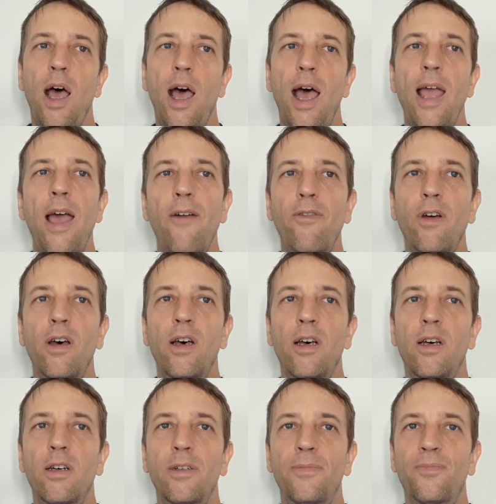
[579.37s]
I have
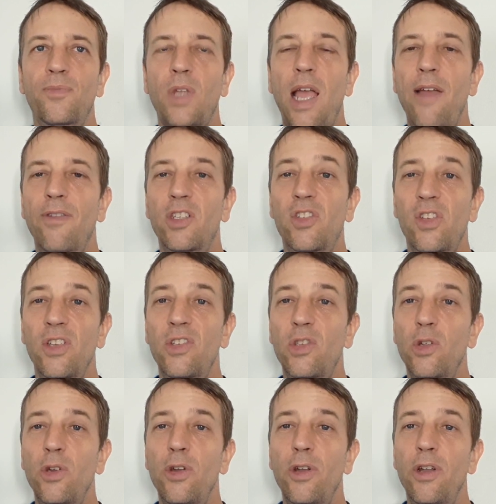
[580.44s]
a
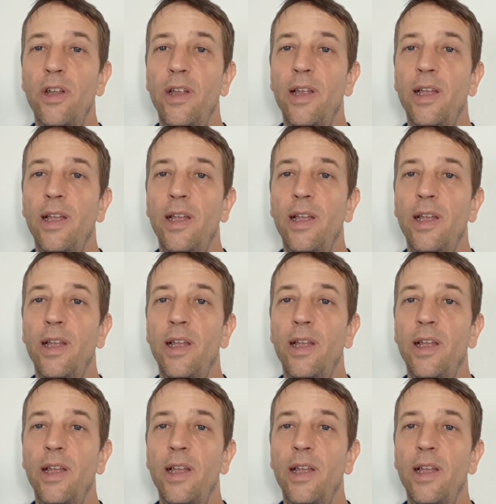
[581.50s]
sister,